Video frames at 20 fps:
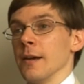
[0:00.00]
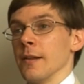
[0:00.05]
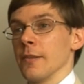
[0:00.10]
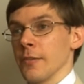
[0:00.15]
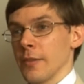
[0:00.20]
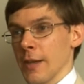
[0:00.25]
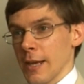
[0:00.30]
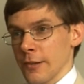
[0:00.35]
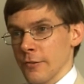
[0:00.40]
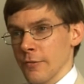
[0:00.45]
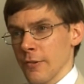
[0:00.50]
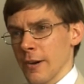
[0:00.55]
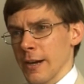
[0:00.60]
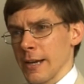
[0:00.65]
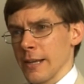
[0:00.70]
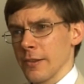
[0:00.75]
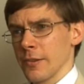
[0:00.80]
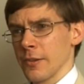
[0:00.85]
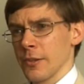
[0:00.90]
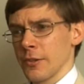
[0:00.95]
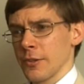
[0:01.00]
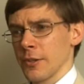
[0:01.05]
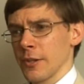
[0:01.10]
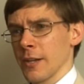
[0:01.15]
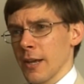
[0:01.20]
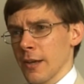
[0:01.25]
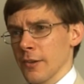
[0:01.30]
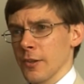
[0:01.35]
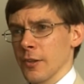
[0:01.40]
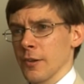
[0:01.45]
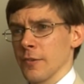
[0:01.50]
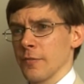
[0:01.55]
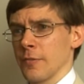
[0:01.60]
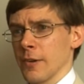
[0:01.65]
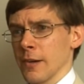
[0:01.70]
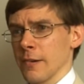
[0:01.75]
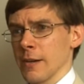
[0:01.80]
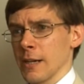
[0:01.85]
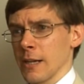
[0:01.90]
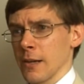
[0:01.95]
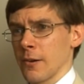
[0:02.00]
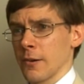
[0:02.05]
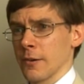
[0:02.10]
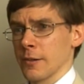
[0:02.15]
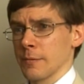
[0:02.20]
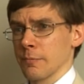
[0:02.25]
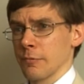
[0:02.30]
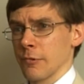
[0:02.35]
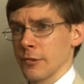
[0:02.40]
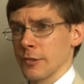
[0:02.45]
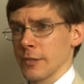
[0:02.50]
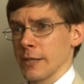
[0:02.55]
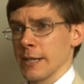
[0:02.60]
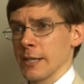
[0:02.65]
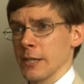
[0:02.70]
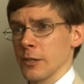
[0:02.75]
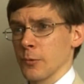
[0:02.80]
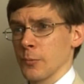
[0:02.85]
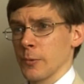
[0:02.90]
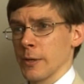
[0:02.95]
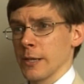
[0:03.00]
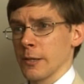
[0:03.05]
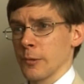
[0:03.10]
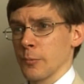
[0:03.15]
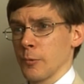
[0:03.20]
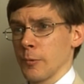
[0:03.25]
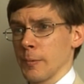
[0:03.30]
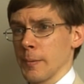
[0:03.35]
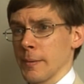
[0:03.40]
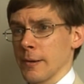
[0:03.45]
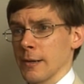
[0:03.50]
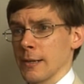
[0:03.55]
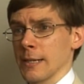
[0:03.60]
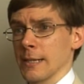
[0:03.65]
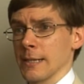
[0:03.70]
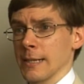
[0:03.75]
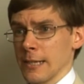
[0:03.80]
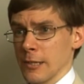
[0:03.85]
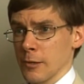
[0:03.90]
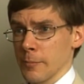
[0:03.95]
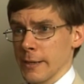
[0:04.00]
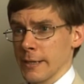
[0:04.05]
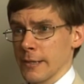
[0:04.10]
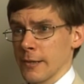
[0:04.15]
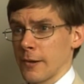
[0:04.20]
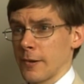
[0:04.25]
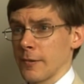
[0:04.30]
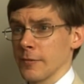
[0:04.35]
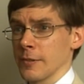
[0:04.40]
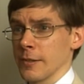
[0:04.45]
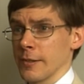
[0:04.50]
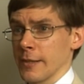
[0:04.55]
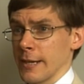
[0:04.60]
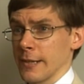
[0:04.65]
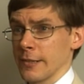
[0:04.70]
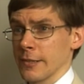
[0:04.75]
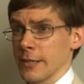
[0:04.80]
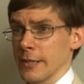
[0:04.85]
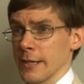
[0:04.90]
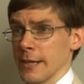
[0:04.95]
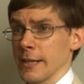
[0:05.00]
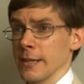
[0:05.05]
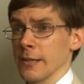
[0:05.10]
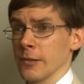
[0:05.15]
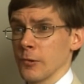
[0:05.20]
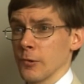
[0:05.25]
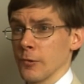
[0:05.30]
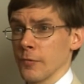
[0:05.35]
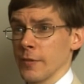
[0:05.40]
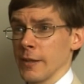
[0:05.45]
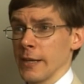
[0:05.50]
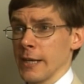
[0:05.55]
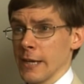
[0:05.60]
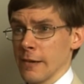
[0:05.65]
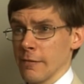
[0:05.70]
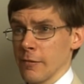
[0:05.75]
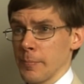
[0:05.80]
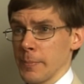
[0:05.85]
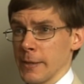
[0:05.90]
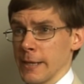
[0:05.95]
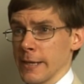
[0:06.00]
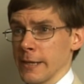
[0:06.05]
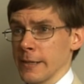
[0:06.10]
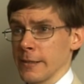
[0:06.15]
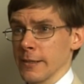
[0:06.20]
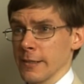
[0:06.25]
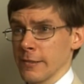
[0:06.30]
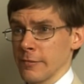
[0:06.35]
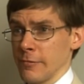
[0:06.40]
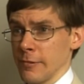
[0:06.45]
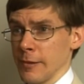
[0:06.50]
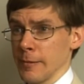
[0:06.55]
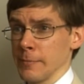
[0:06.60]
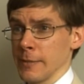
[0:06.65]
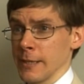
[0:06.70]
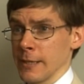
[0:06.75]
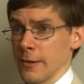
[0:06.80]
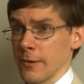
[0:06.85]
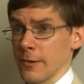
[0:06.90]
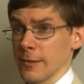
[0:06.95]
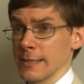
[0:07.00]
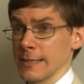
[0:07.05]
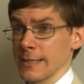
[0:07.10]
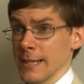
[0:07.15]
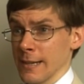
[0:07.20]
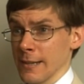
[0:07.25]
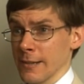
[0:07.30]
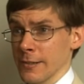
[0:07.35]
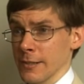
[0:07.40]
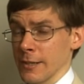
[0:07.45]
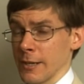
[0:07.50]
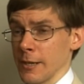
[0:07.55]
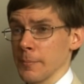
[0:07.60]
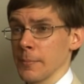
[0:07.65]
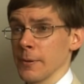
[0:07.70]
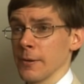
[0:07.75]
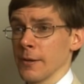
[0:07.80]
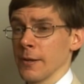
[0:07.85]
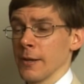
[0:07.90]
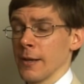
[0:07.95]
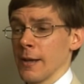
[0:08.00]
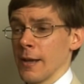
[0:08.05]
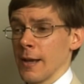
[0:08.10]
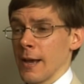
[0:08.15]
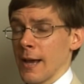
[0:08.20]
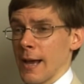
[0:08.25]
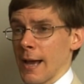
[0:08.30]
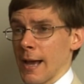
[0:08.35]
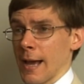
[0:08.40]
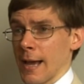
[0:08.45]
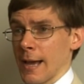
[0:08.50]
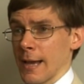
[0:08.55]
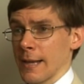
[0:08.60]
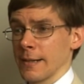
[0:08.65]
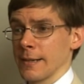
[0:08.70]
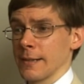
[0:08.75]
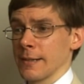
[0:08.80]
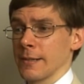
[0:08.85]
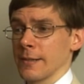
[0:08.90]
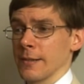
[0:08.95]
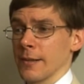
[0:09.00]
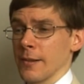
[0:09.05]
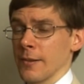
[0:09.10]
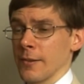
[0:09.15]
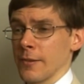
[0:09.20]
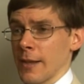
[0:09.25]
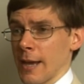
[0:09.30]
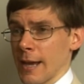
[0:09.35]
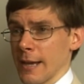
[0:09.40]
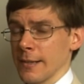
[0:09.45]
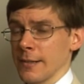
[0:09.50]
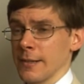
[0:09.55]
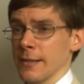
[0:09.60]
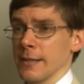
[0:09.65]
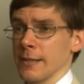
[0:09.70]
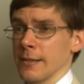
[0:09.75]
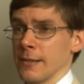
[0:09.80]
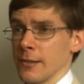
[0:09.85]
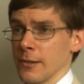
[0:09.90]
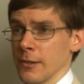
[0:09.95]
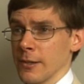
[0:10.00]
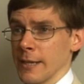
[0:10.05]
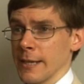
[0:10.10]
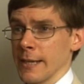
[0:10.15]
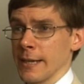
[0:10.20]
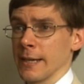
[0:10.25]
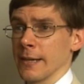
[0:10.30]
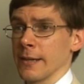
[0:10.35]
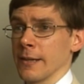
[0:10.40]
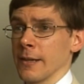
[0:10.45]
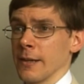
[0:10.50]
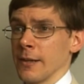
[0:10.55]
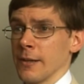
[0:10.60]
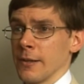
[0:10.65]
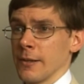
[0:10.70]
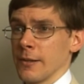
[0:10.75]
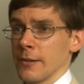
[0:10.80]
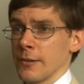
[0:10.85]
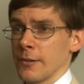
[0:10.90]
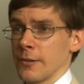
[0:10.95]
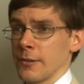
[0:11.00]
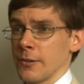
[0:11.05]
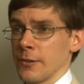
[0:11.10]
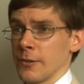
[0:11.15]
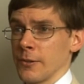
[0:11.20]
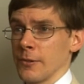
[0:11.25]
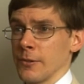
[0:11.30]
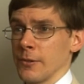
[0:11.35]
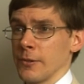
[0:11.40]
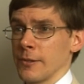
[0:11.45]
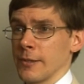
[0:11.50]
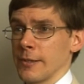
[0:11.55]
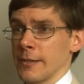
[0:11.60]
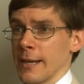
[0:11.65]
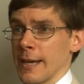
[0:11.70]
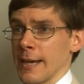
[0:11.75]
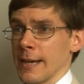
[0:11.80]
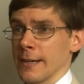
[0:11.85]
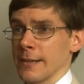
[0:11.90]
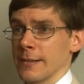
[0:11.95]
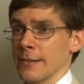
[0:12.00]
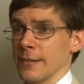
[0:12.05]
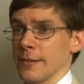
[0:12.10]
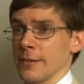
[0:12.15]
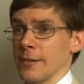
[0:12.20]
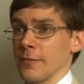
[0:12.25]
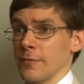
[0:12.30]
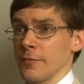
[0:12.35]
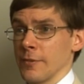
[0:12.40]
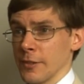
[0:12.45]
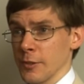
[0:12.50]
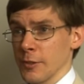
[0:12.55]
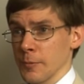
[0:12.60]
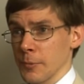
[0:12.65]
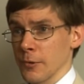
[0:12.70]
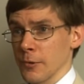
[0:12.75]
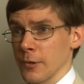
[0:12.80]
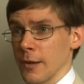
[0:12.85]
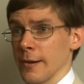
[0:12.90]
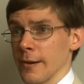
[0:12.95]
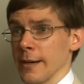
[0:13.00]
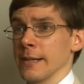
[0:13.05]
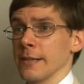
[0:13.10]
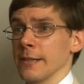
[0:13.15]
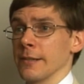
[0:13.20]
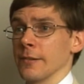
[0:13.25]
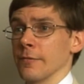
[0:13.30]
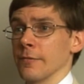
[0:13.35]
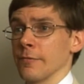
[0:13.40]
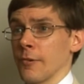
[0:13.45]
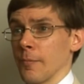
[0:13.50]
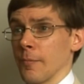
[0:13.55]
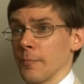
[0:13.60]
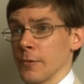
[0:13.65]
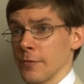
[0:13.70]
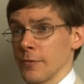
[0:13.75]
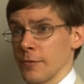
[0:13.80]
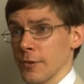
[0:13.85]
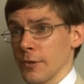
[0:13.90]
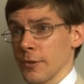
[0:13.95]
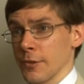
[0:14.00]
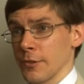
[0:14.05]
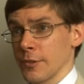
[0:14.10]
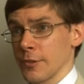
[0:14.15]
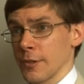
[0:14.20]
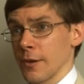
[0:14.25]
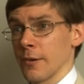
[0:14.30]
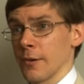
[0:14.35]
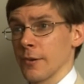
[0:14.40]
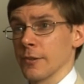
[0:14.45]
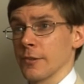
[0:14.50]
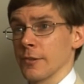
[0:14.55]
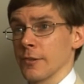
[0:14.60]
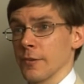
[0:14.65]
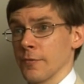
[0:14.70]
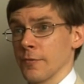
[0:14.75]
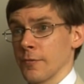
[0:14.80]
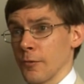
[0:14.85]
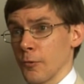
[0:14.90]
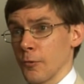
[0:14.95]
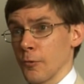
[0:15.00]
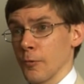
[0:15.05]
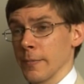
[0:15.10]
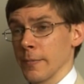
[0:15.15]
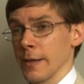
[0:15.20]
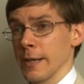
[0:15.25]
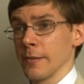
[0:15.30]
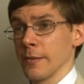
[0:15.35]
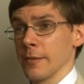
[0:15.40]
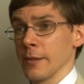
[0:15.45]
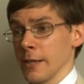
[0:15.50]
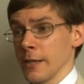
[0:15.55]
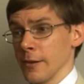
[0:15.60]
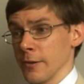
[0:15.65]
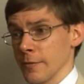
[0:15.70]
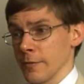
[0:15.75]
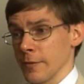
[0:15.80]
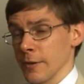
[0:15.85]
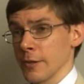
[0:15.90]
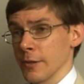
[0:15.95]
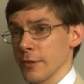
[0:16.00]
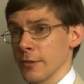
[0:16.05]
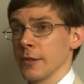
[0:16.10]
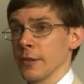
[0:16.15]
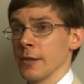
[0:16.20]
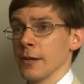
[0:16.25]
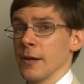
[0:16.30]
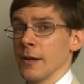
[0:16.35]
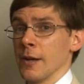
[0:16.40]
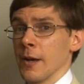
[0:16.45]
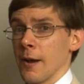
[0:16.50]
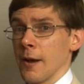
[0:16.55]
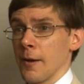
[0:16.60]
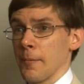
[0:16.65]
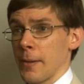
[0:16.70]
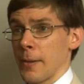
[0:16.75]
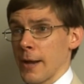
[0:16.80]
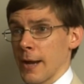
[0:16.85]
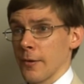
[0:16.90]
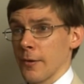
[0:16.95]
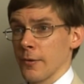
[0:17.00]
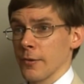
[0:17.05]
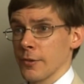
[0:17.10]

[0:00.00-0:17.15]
That's right. There's another very large project which will be built a little bit after the SKA called the European Extremely Large Telescope. And that is looking to detect the visible light from the first stars that form in the universe about